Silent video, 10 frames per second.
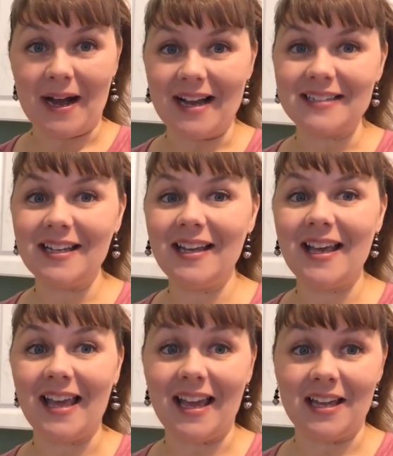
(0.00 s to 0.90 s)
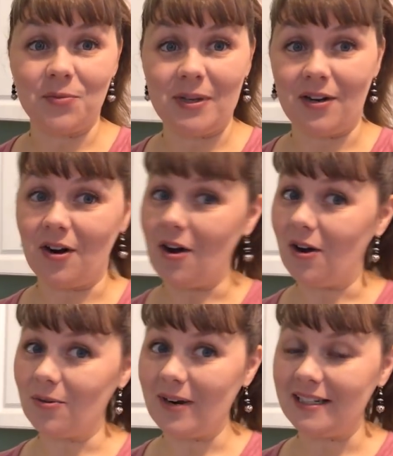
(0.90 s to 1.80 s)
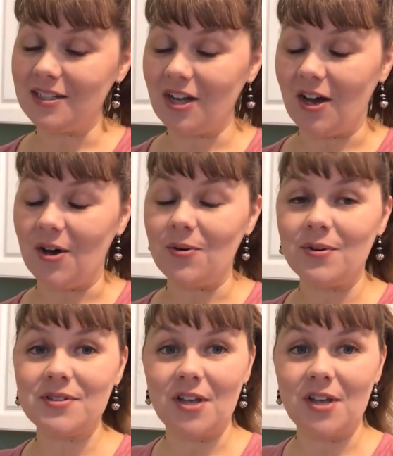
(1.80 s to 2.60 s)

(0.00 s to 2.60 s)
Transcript: pot, and we are all ready to go.